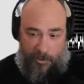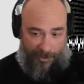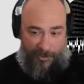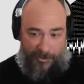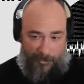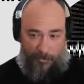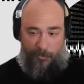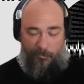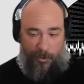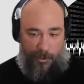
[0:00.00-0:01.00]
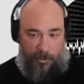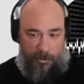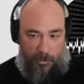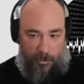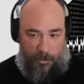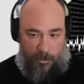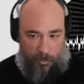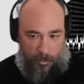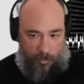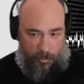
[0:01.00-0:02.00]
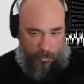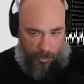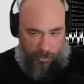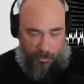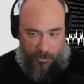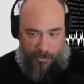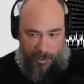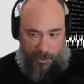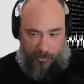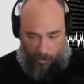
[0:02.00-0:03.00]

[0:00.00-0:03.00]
to get them up and running, we're going to do that